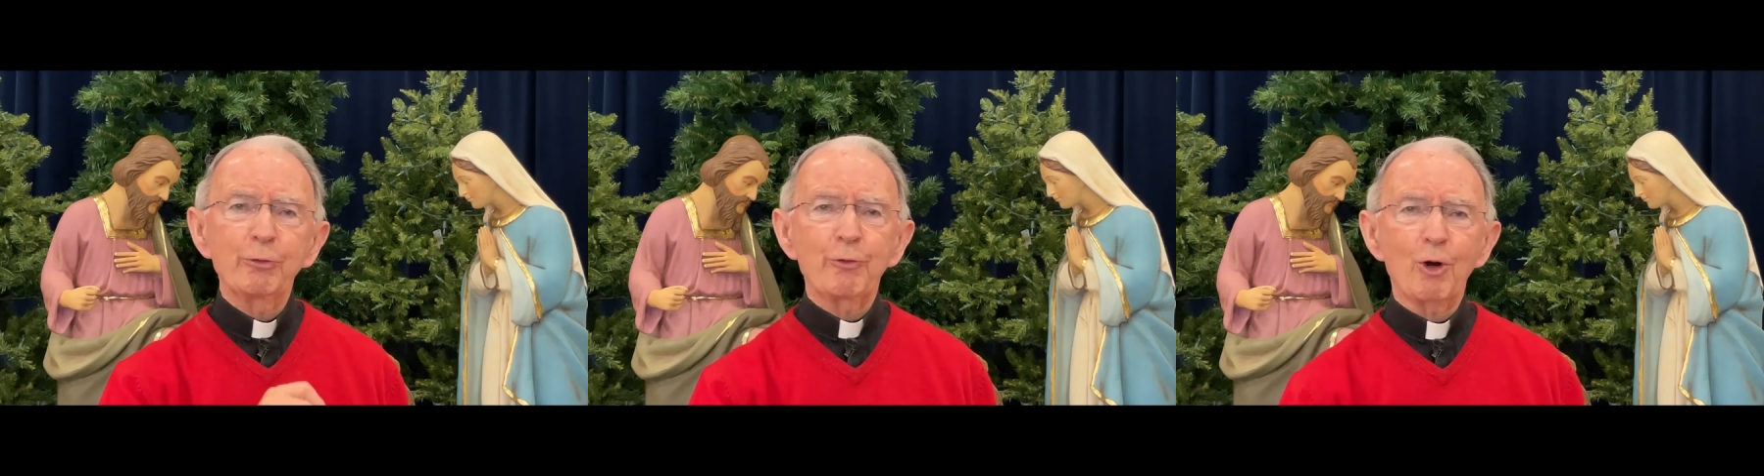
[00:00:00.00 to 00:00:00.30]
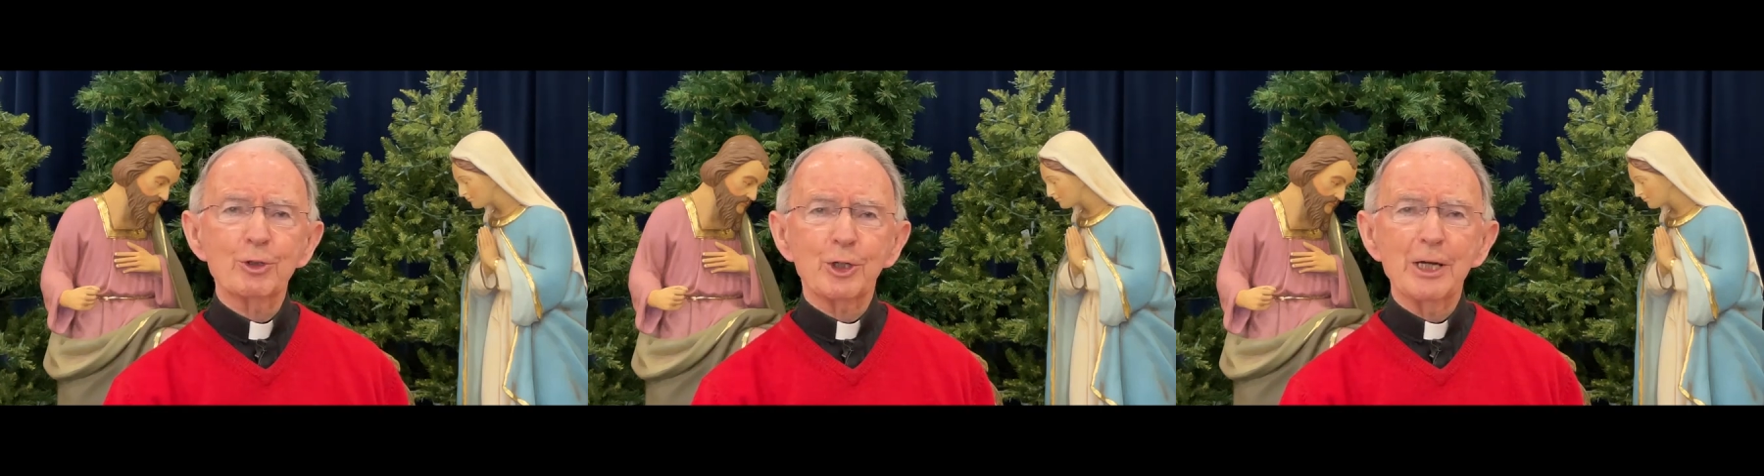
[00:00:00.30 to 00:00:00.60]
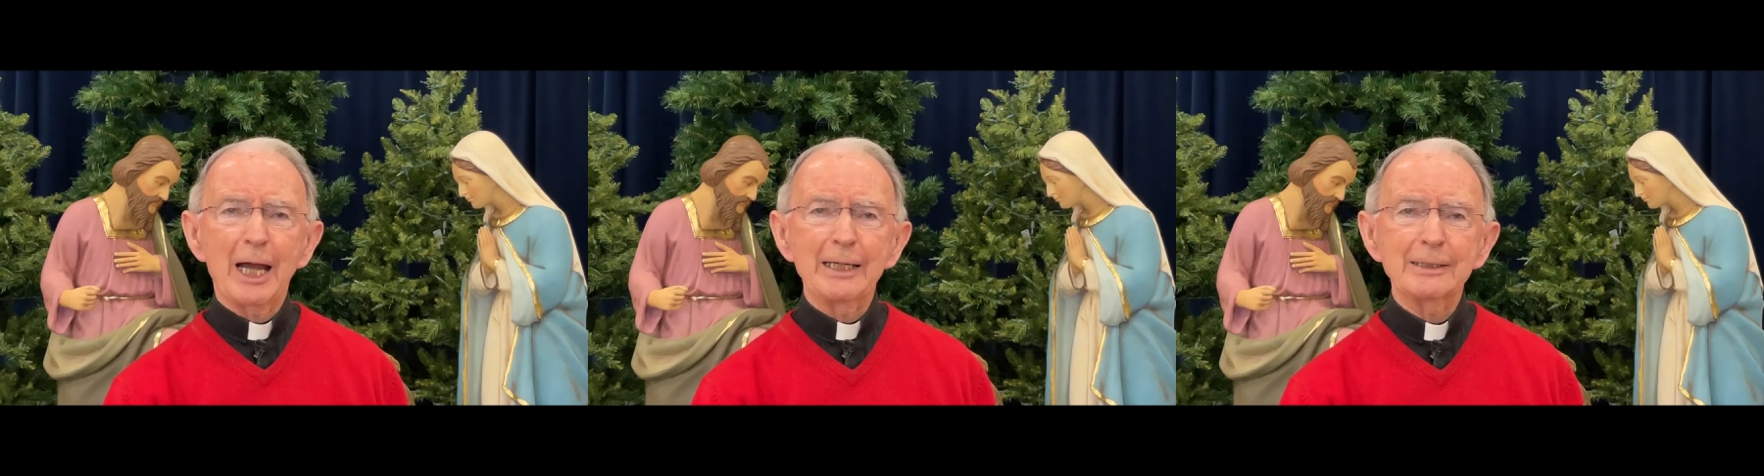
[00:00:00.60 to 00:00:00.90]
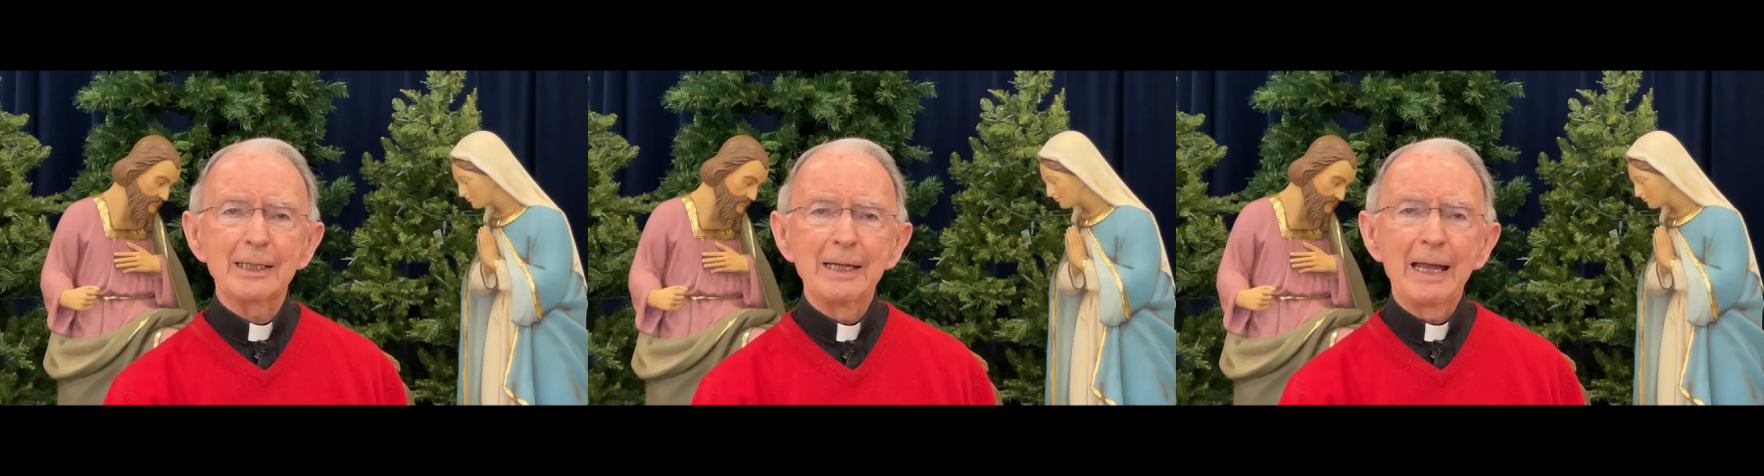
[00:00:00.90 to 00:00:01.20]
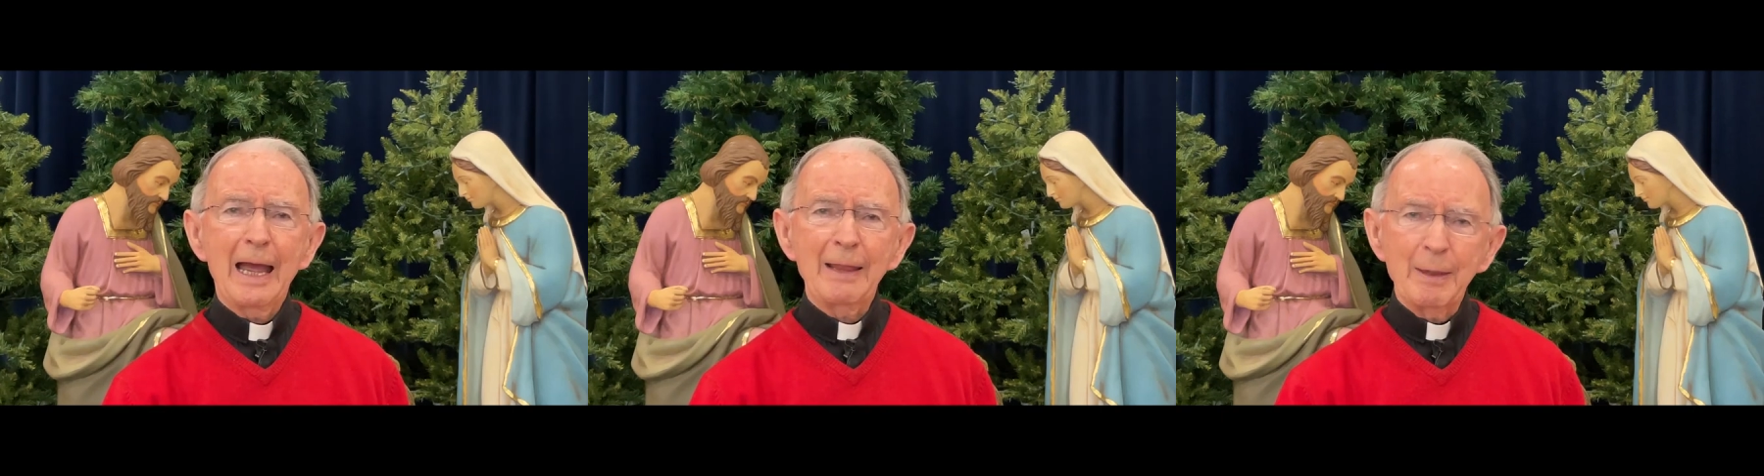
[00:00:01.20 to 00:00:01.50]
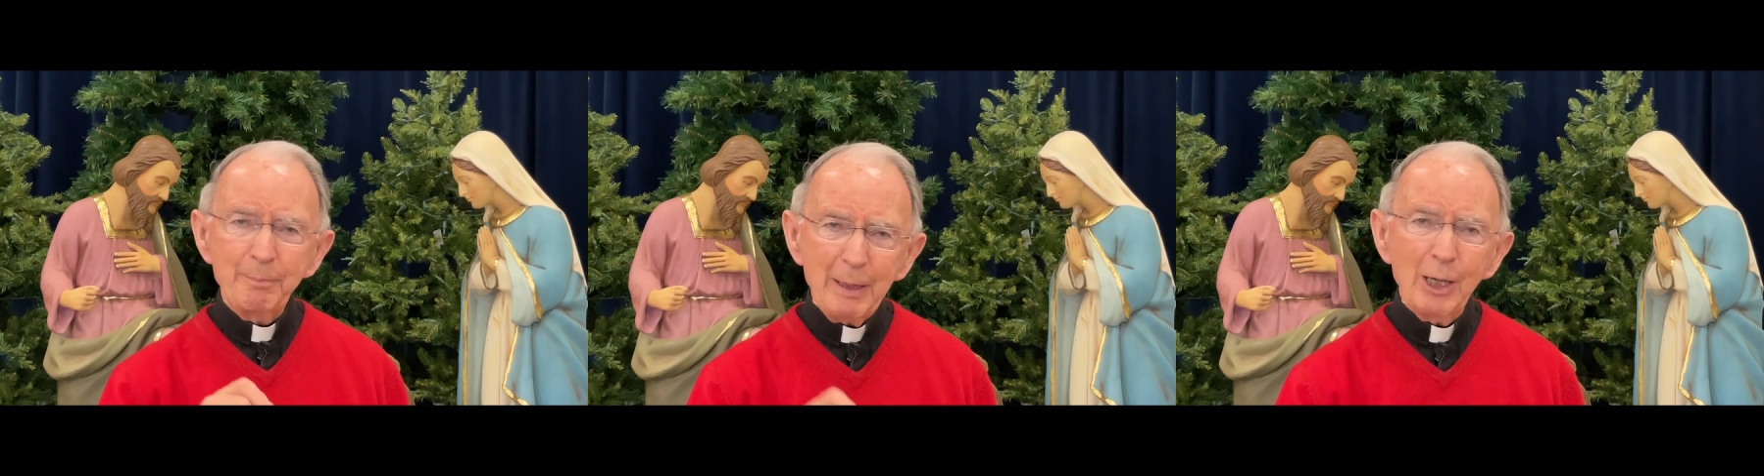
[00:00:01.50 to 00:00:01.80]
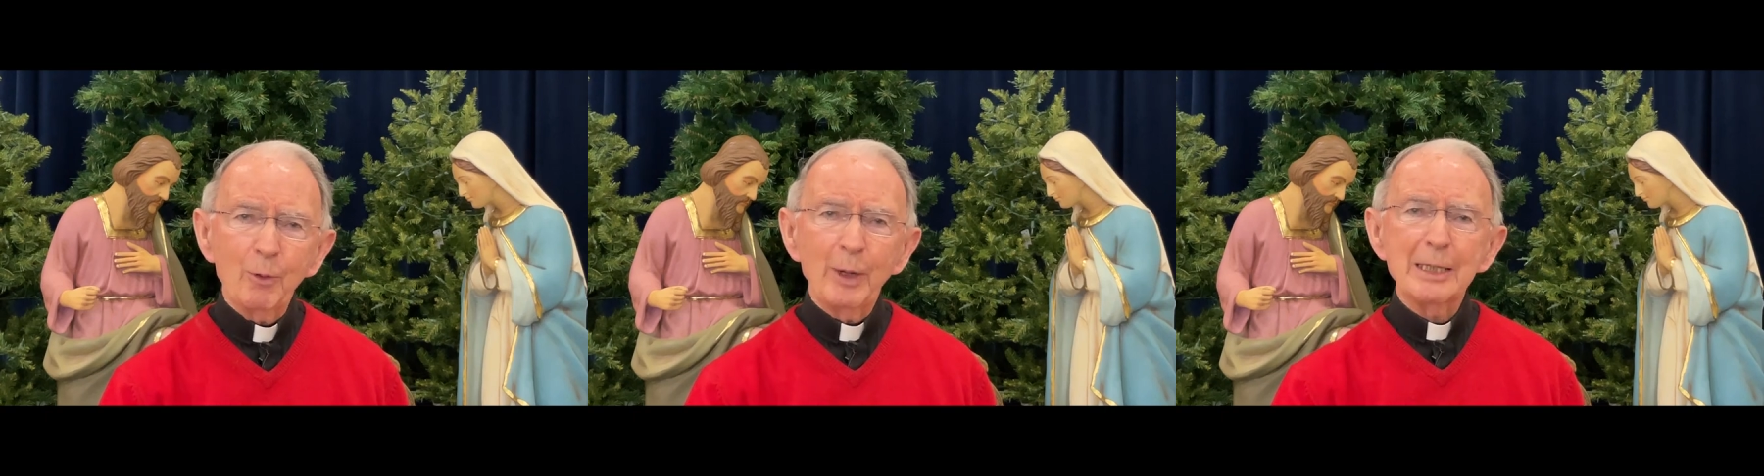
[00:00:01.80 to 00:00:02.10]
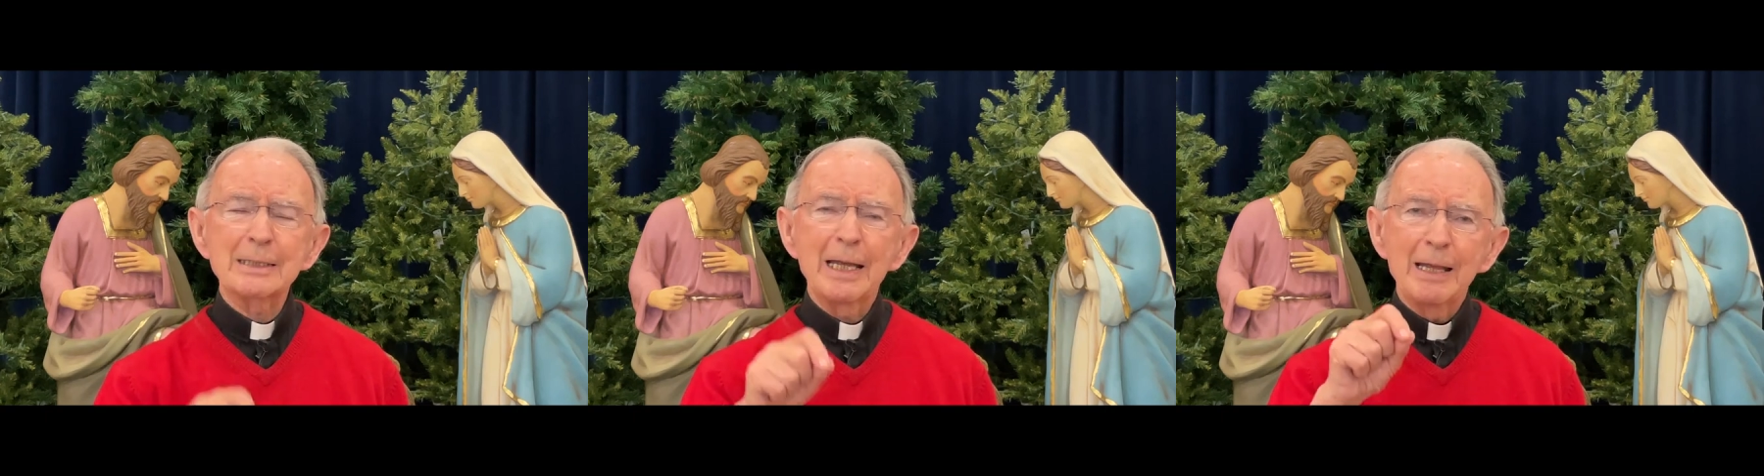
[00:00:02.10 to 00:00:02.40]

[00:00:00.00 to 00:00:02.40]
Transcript: for tonight. And the pillow is